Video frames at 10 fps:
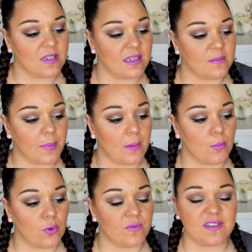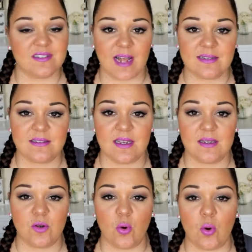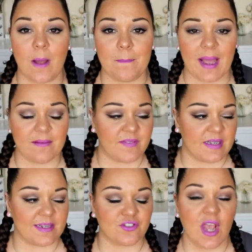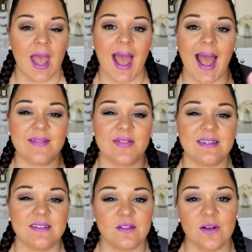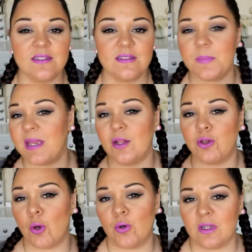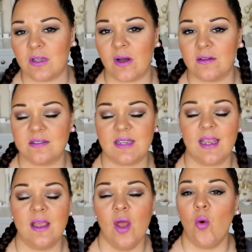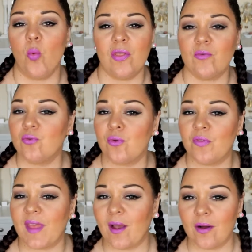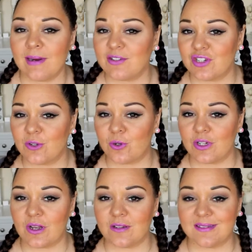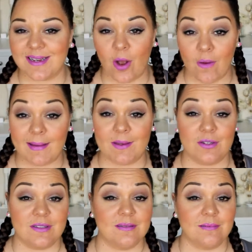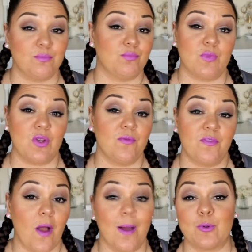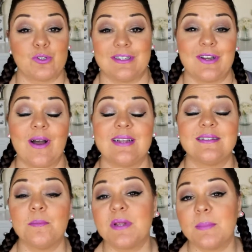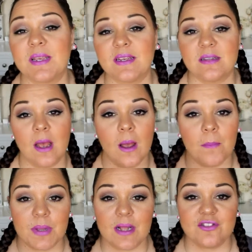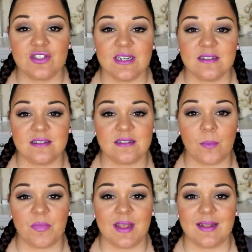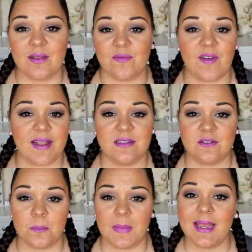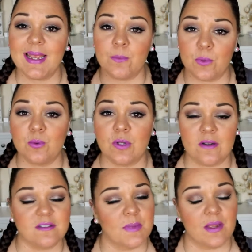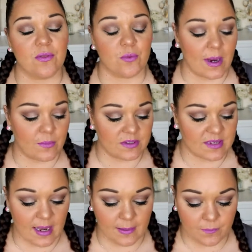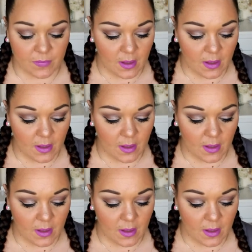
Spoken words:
tend to be more of a satin or a matte finish, and they're designed to be longer lasting. Whether or not they are actually longer lasting, I couldn't confirm or deny, simply because blush isn't something that fades on me. It will last me throughout the day.